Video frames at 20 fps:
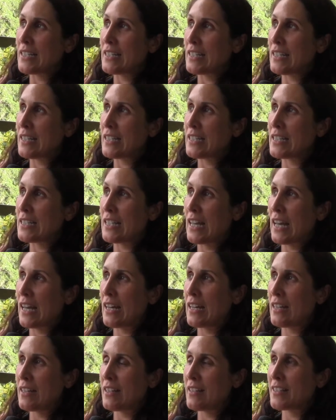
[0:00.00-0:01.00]
and
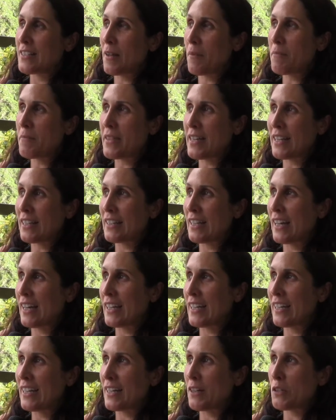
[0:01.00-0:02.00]
said something
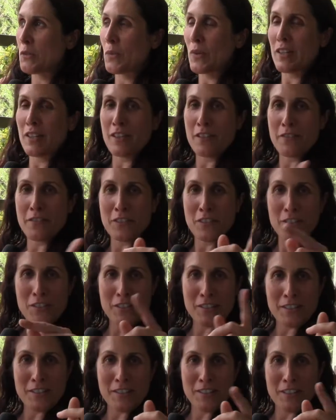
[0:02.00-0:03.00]
like, it was one of the
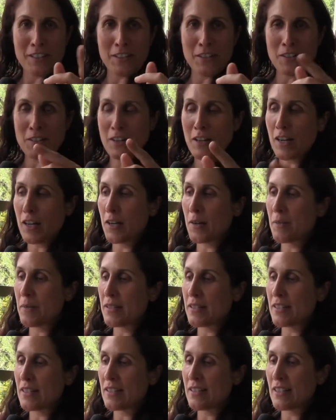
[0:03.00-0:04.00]
first,
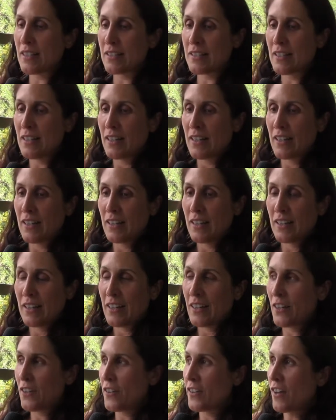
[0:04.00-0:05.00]
comments, and he says,
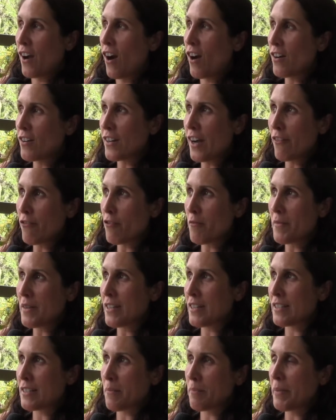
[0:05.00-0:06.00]
our government
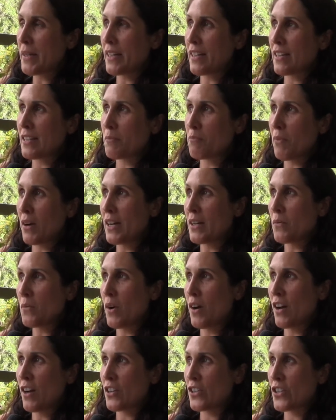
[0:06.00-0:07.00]
is the biggest
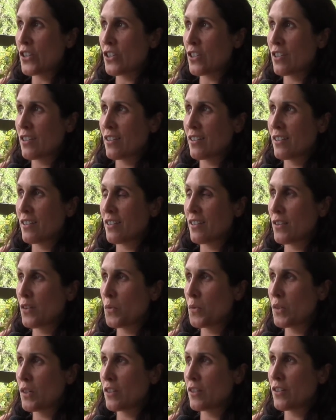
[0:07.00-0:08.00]
brainwash in the
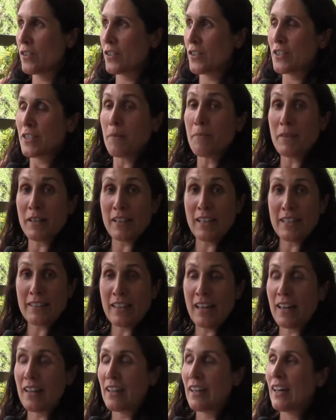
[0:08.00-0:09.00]
world, or something like
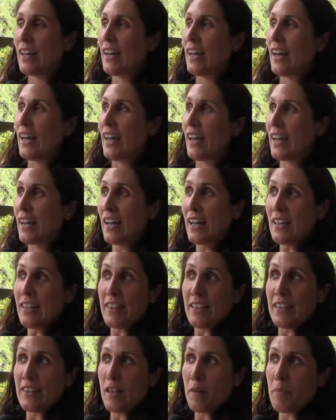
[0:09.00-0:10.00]
that. And I
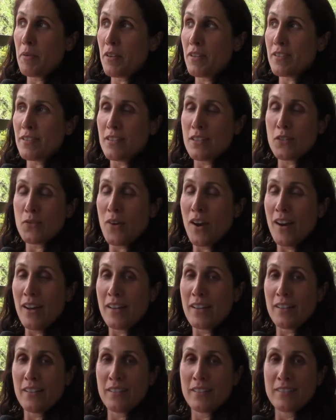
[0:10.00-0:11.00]
think that person is
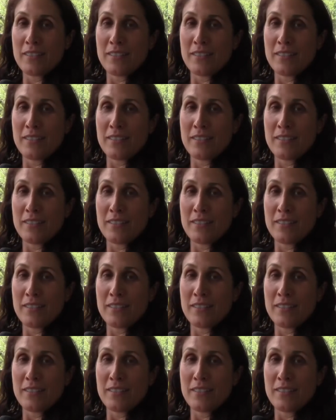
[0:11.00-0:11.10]
right.